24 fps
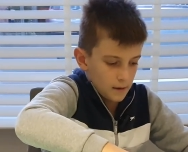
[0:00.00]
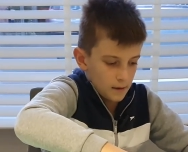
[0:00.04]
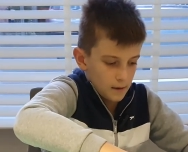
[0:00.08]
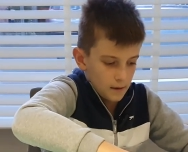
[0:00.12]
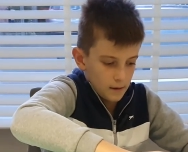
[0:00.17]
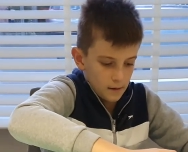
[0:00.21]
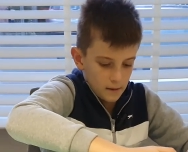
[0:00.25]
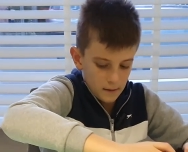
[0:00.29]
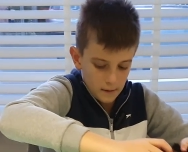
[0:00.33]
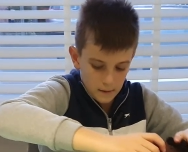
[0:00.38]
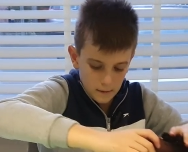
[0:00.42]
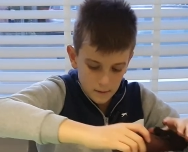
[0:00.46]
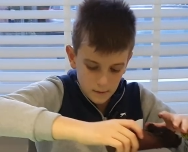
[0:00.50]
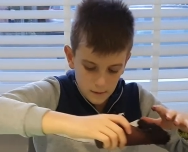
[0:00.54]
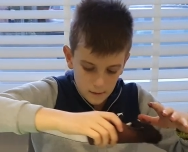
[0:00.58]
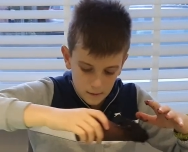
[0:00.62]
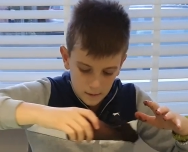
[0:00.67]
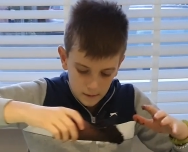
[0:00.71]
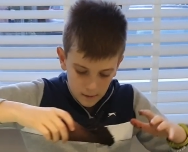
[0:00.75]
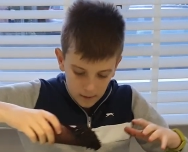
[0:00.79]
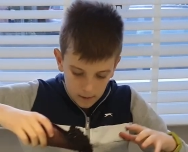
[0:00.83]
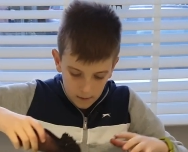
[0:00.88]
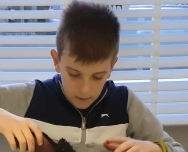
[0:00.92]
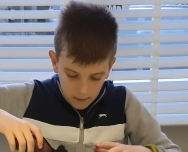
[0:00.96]

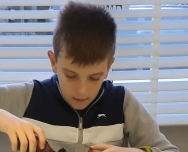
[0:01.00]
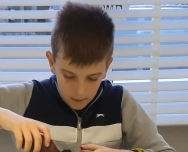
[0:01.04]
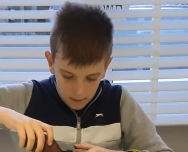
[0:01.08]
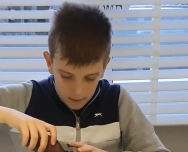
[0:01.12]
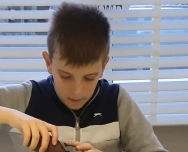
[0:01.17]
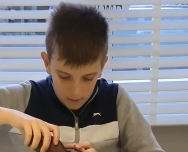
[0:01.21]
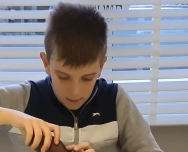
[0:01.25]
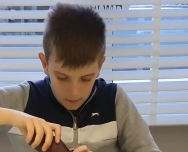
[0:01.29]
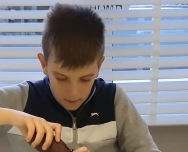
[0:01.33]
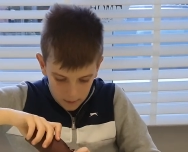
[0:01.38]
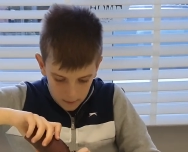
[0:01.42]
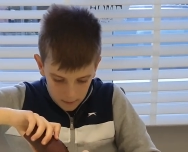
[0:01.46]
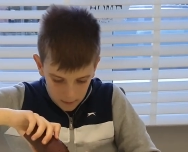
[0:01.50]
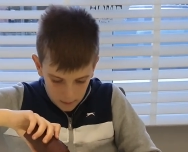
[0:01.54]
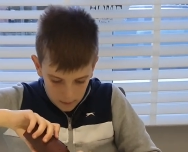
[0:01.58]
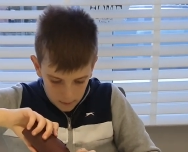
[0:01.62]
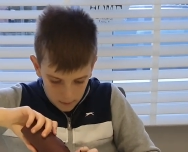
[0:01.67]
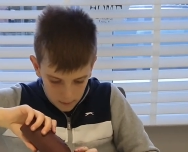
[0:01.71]
(silence)